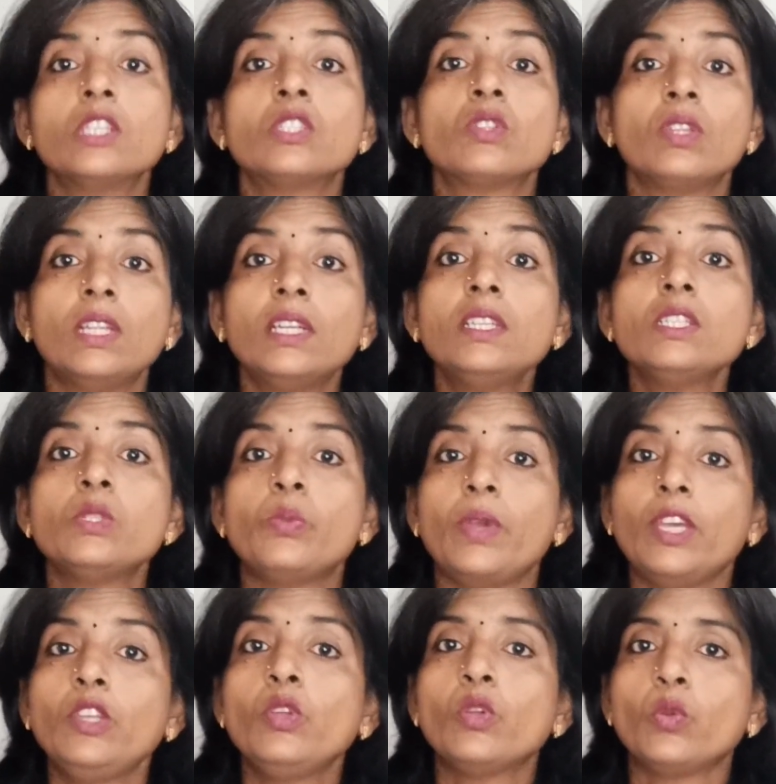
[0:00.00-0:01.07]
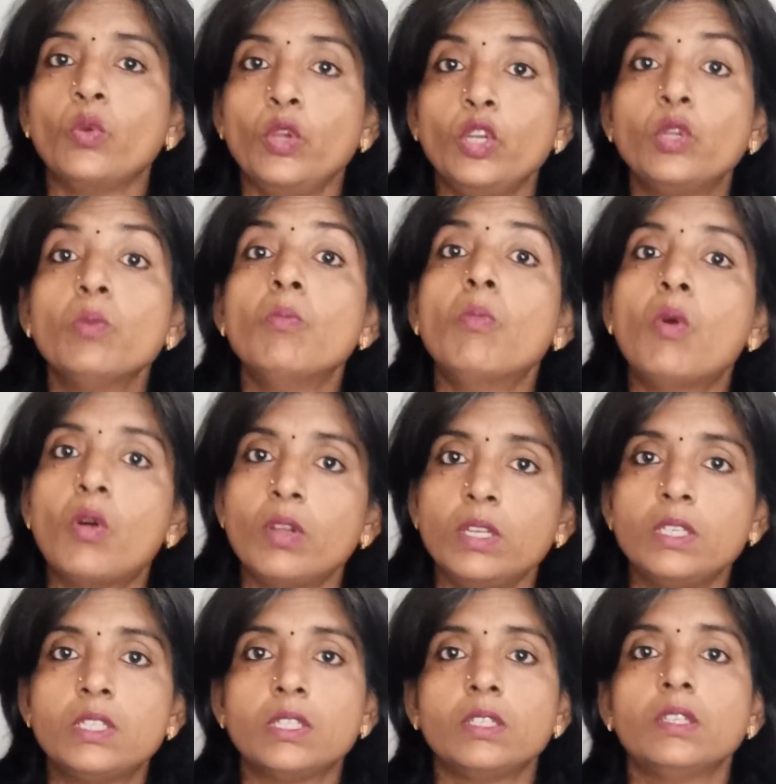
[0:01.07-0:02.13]
So that is where you're going to
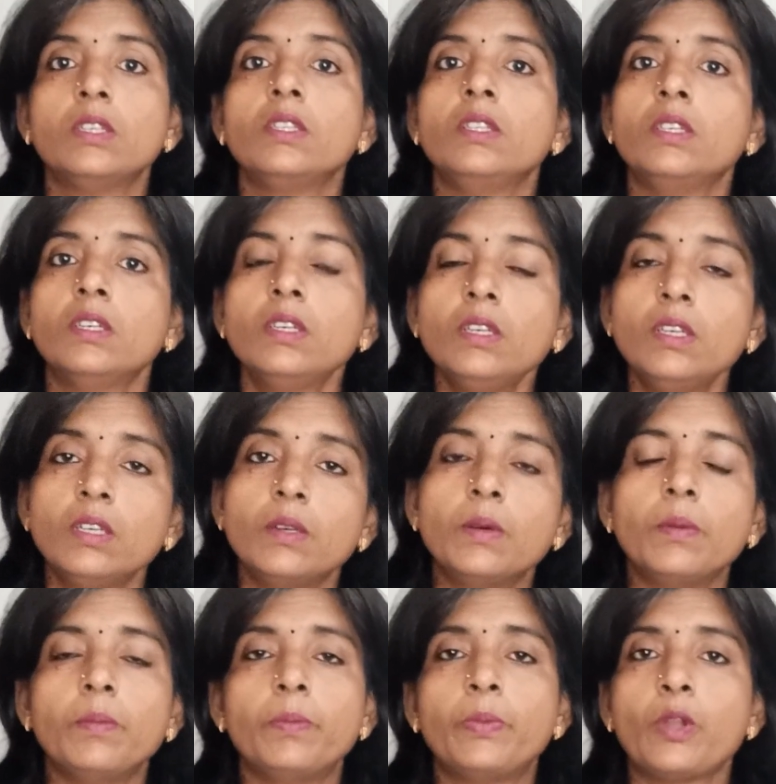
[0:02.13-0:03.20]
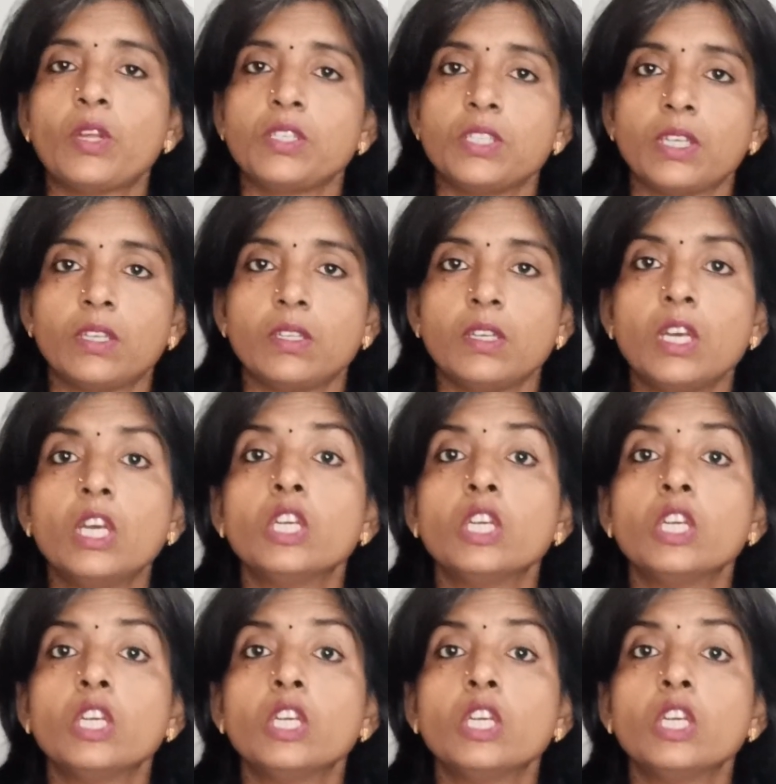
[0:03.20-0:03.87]
monitor the project.